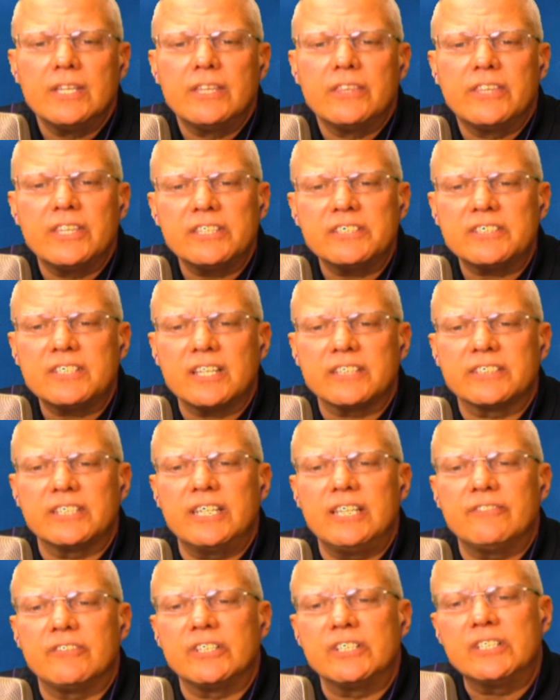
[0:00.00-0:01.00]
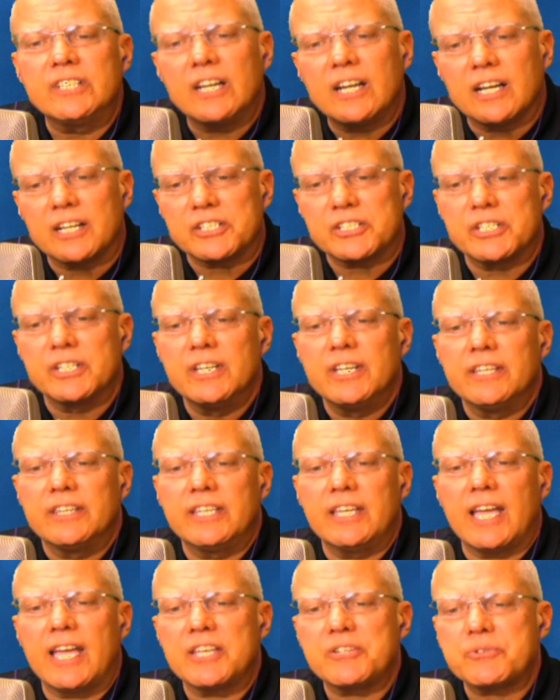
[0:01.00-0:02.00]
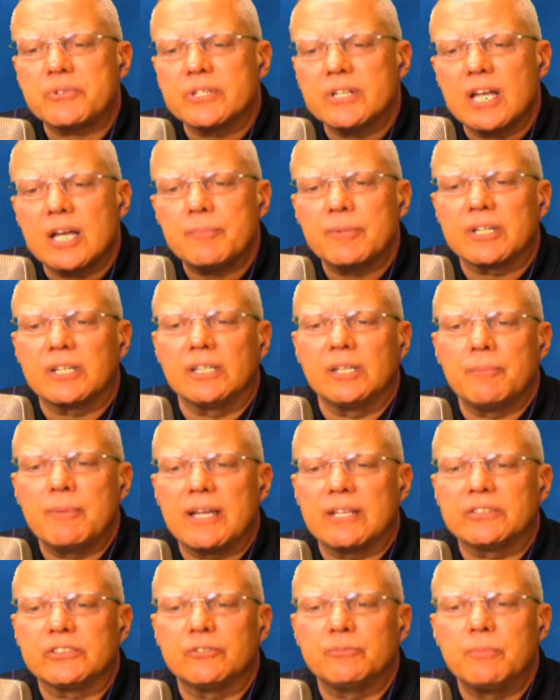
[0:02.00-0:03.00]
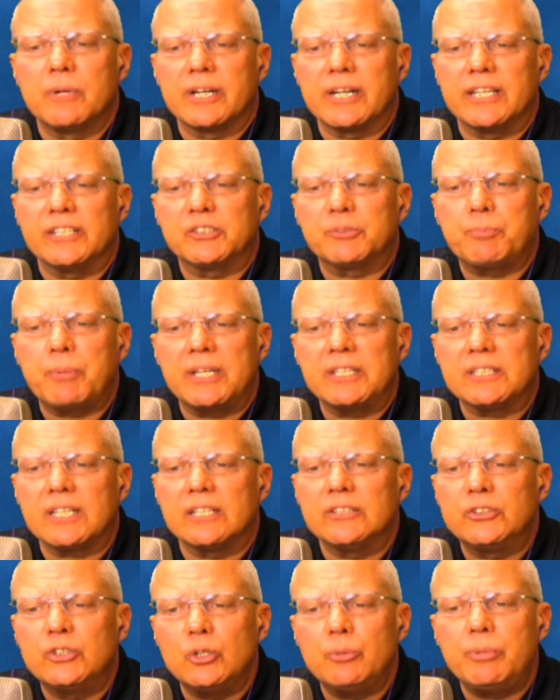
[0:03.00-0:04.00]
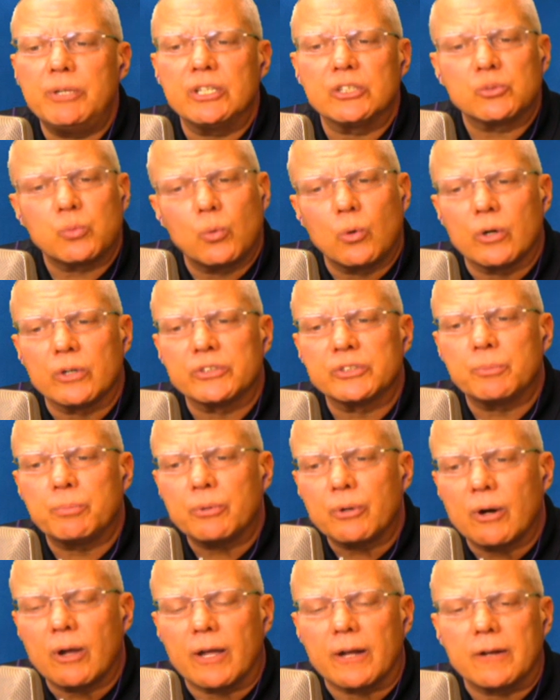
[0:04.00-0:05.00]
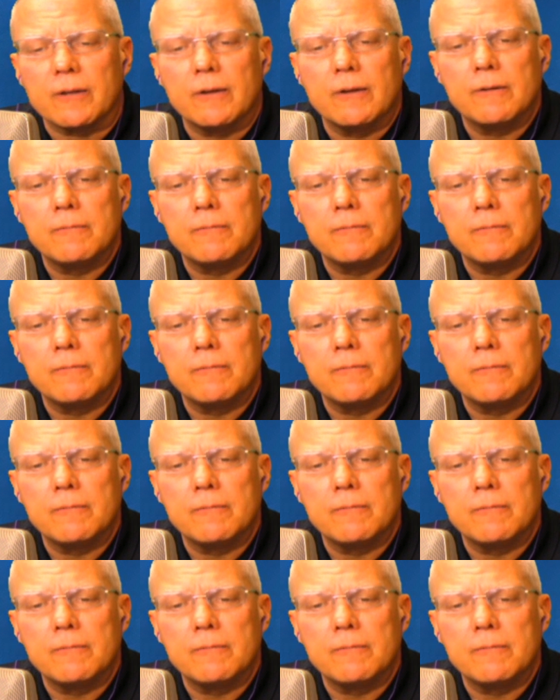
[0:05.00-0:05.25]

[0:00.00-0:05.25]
This doesn't even touch the astronomical amounts of money spent on dubious wars abroad.